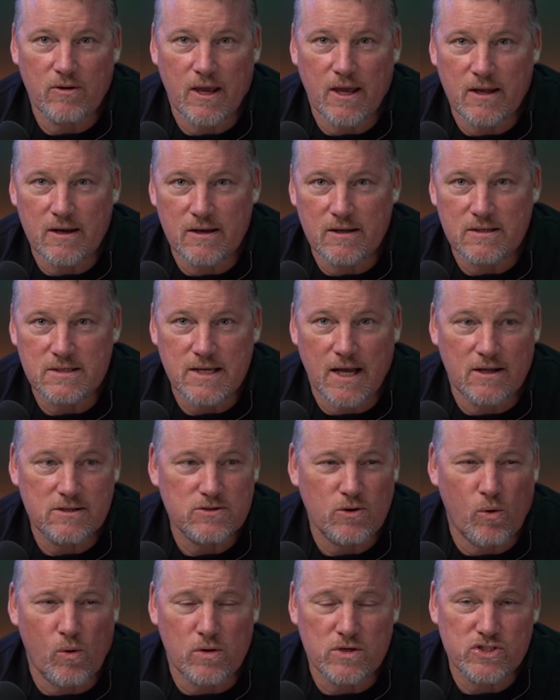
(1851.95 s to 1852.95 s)
hand in the
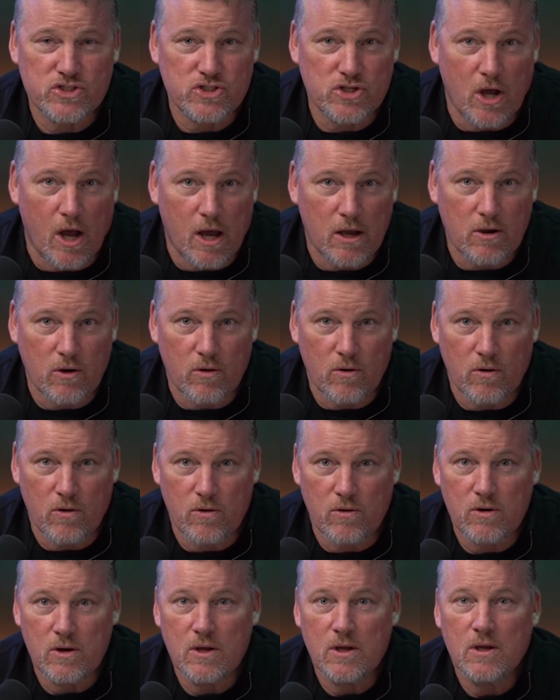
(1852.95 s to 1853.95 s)
towns, or
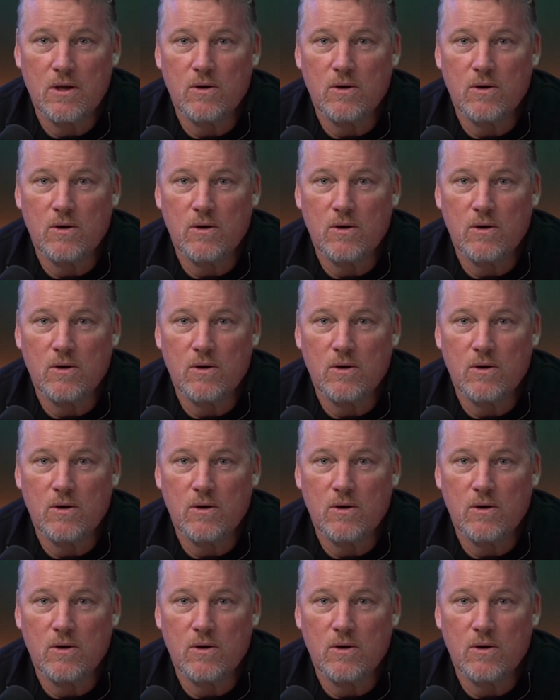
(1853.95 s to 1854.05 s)
soccer